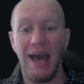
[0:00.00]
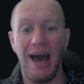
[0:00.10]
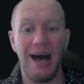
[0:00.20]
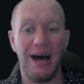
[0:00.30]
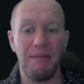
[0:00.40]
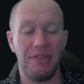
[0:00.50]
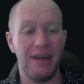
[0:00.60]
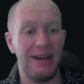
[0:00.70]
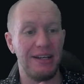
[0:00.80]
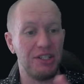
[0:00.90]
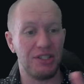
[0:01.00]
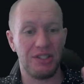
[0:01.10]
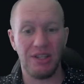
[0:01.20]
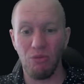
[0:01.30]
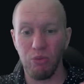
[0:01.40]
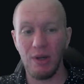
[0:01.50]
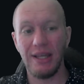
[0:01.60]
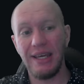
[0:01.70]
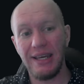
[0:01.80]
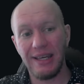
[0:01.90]
that just
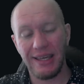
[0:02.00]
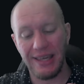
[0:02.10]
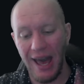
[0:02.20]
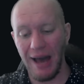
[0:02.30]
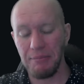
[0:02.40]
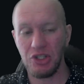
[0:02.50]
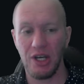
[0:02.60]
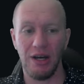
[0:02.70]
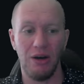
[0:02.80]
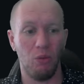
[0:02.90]
really capture,